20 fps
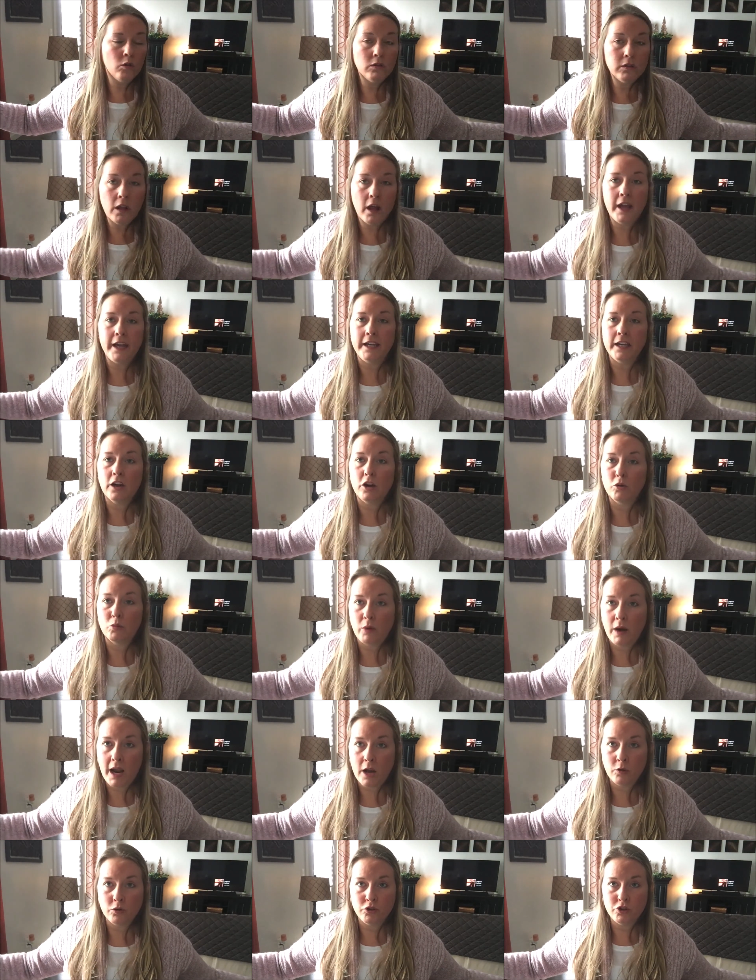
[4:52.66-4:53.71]
light
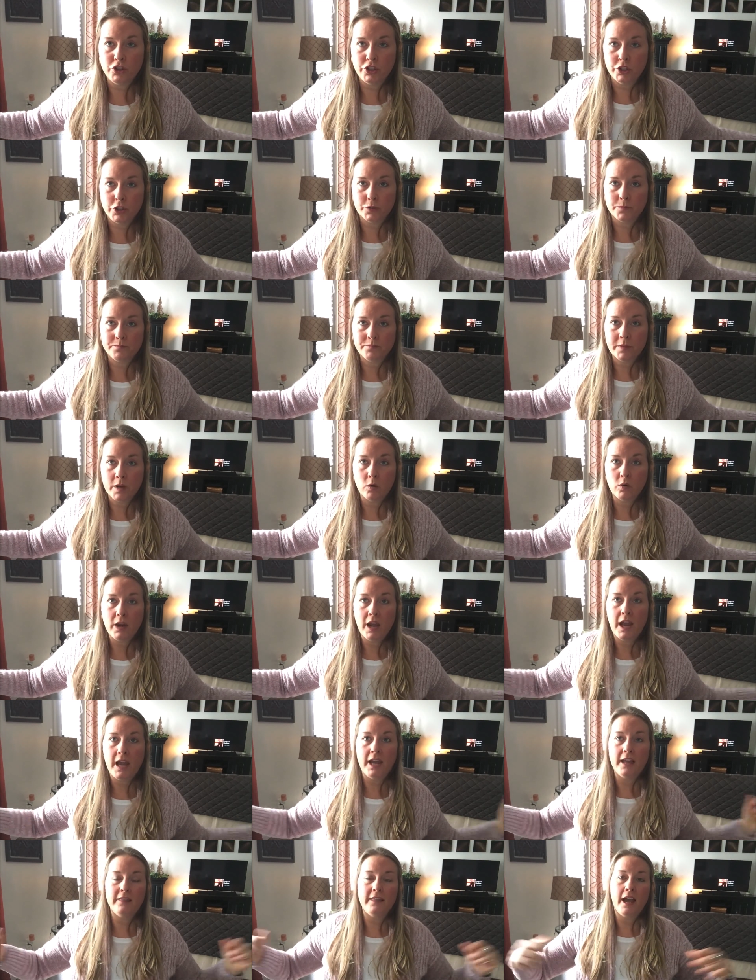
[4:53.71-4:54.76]
around you.
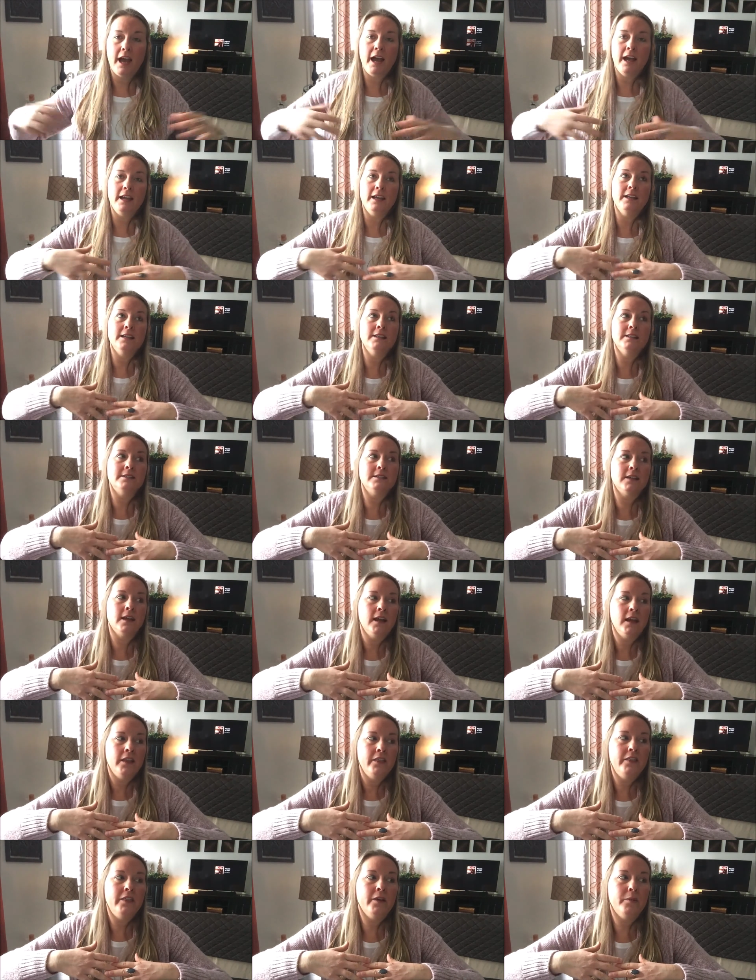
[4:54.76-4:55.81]
Okay. That is
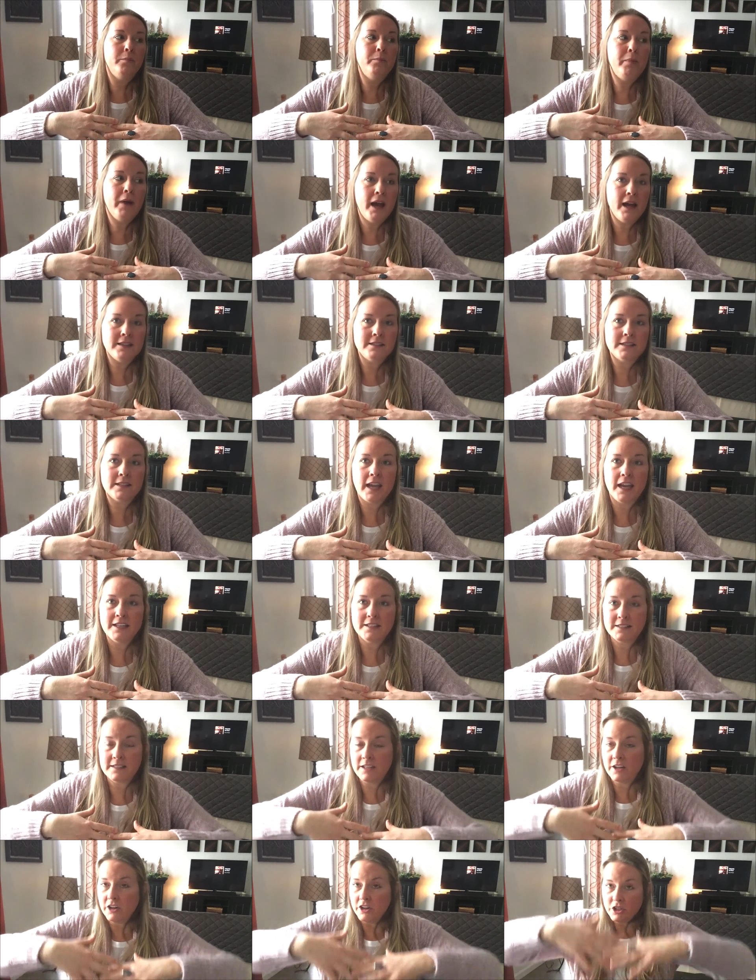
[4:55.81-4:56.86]
the best
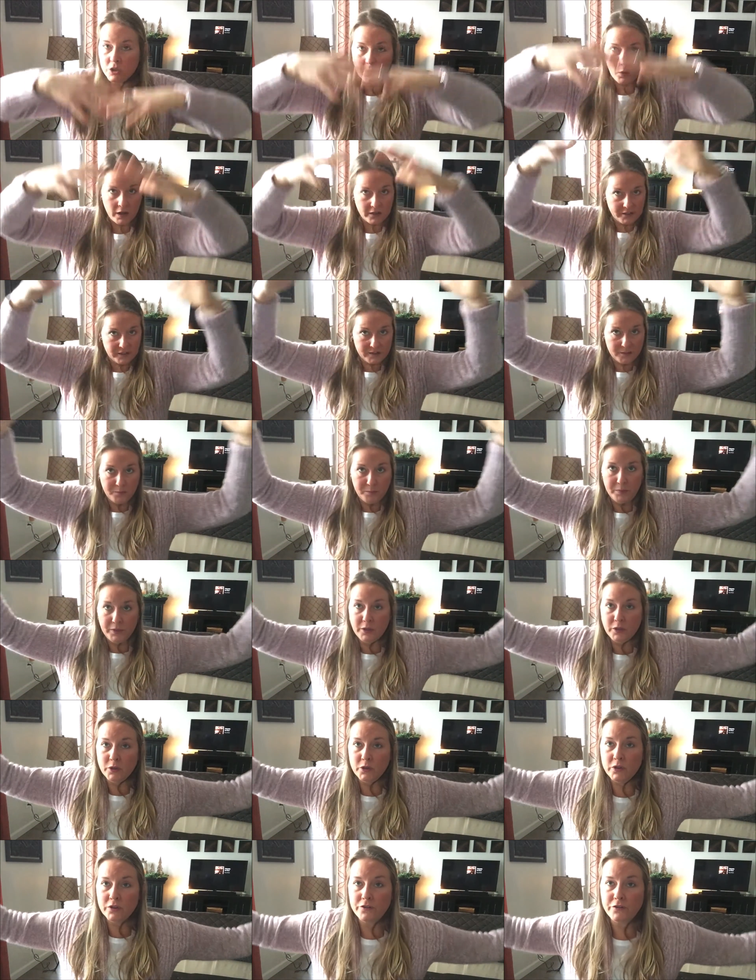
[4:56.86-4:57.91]
case scenario. You want this
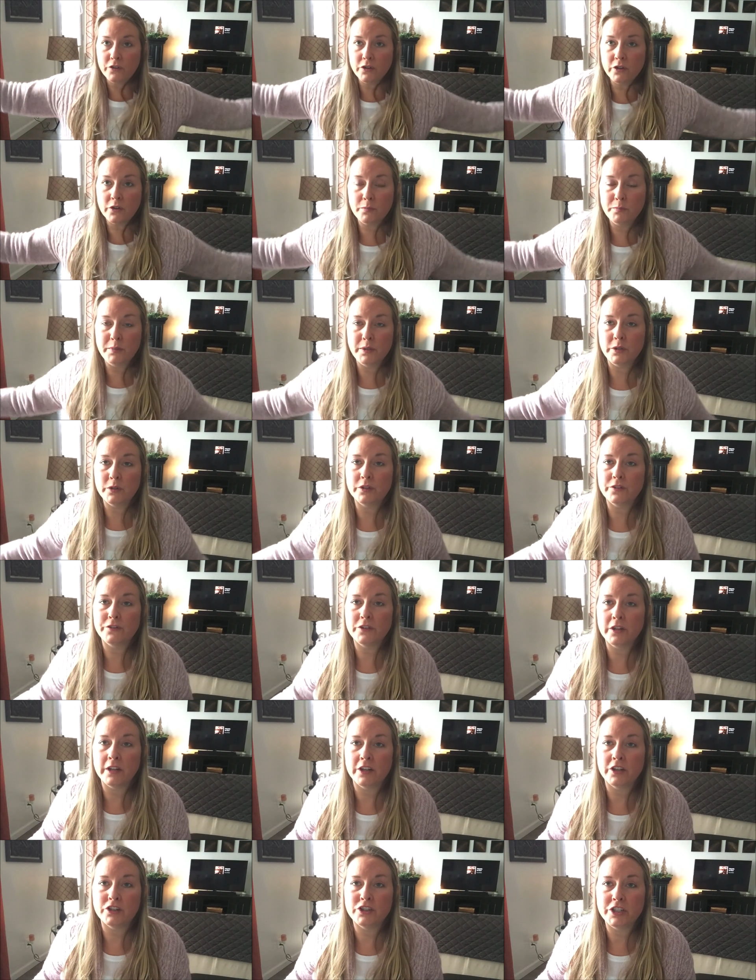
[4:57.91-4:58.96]
beautiful,
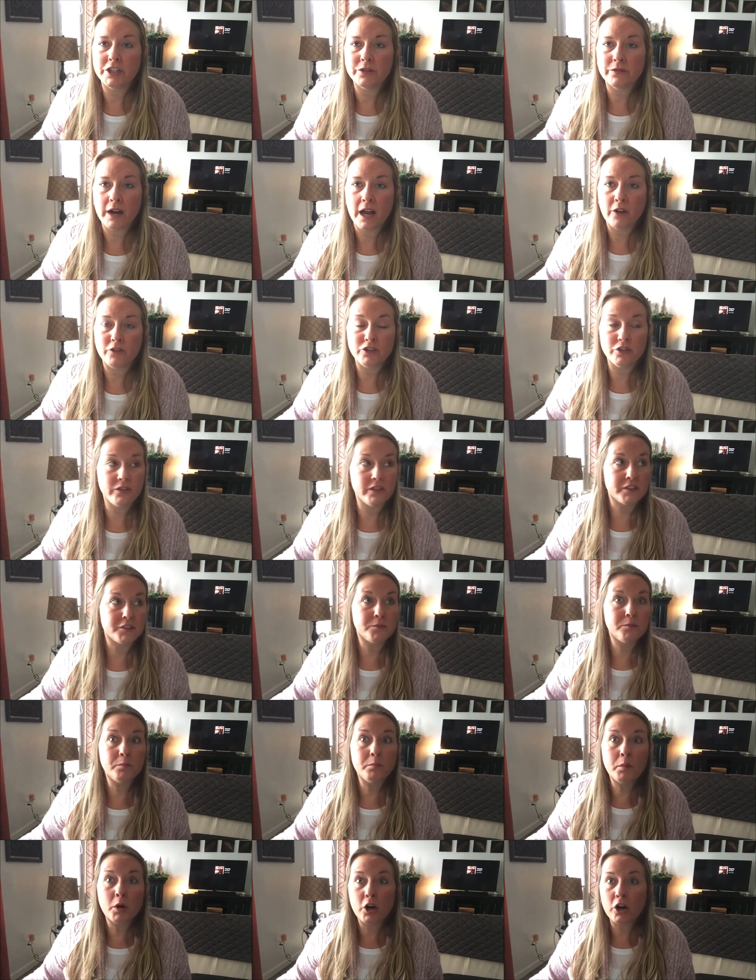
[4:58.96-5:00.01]
beautiful energy around you, this
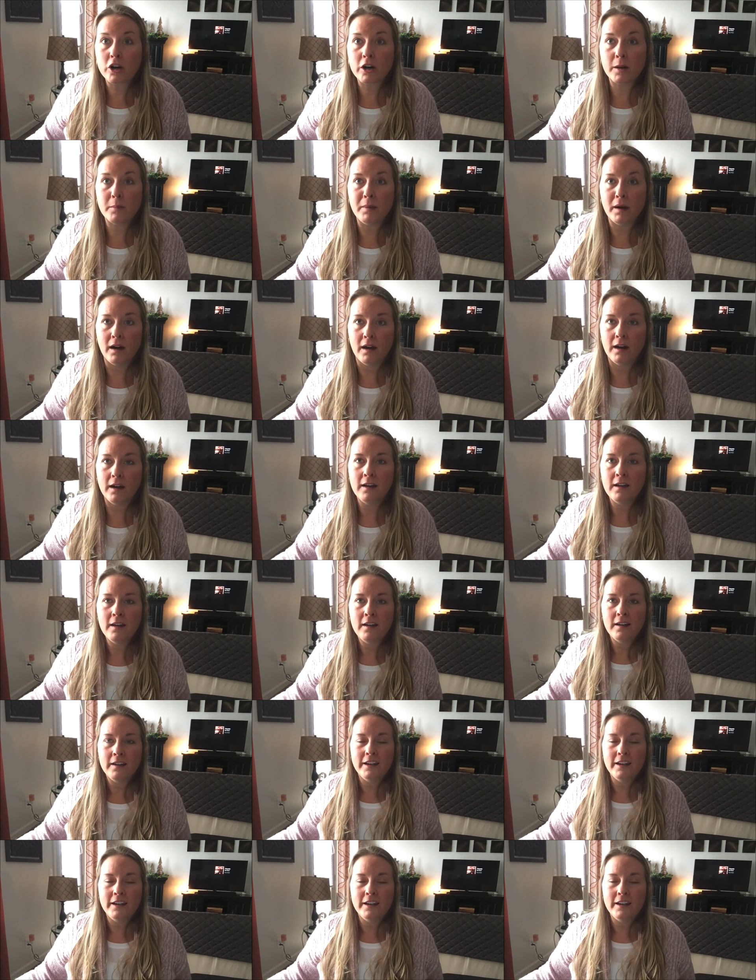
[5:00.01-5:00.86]
Merkaba,